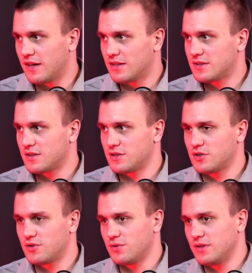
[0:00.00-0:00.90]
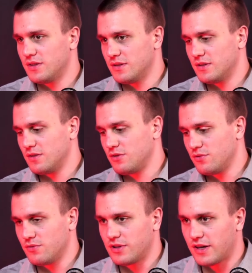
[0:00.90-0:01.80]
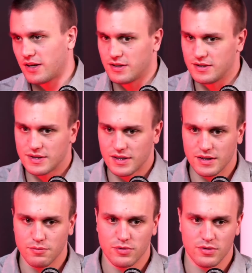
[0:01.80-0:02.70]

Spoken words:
answers to Rehan and Sandy.